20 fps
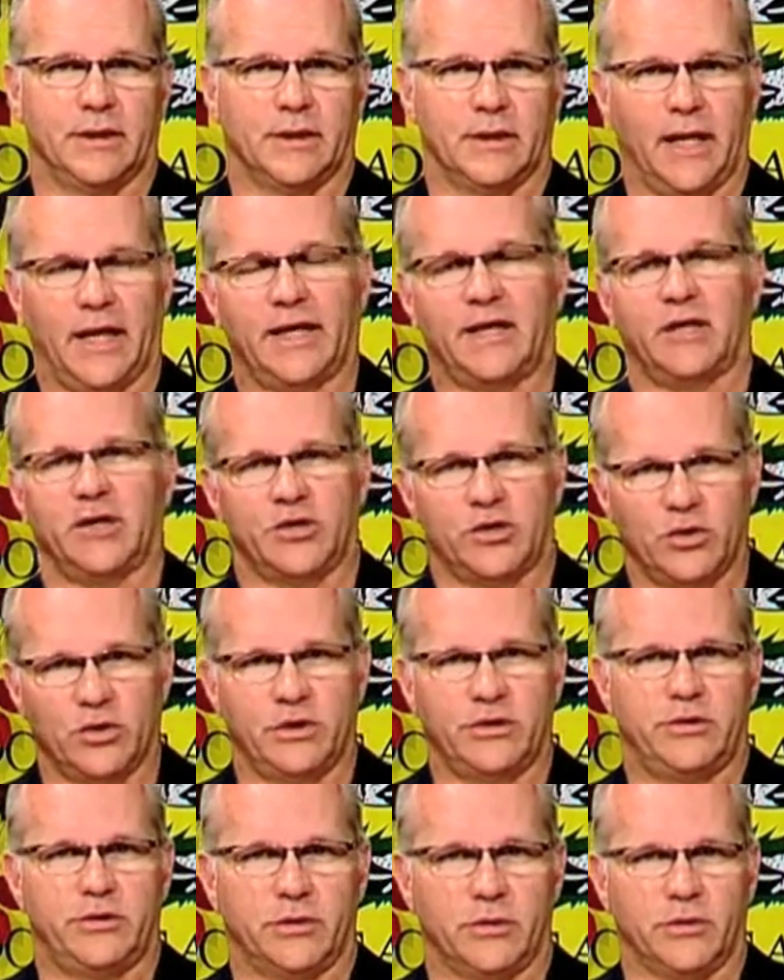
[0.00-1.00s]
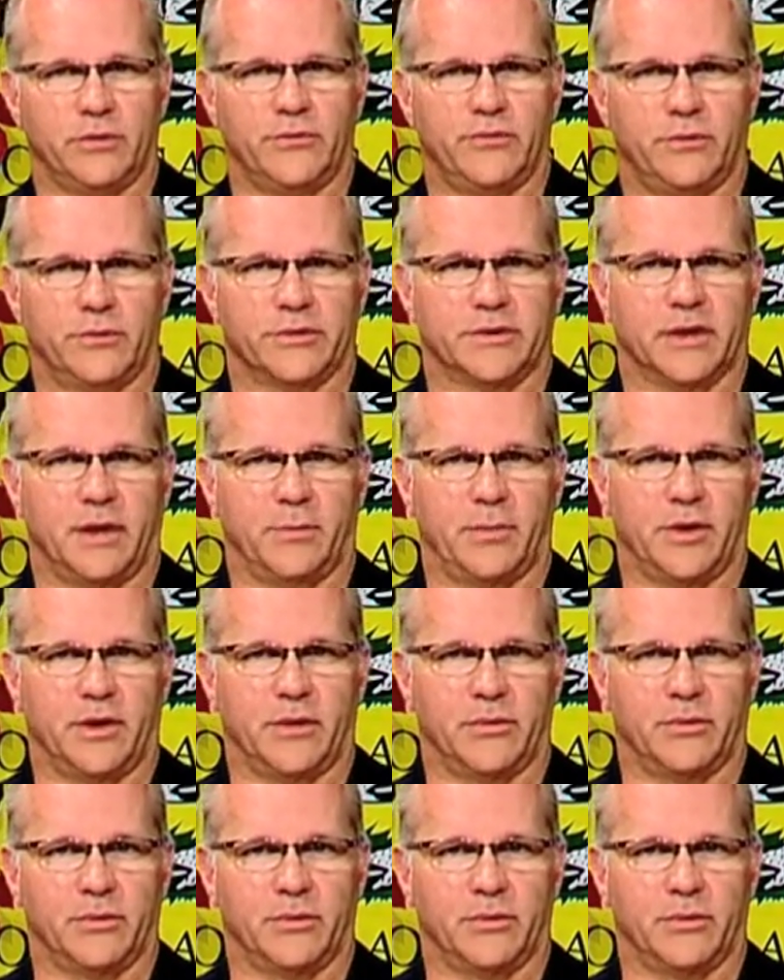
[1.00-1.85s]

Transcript: like you should do for somebody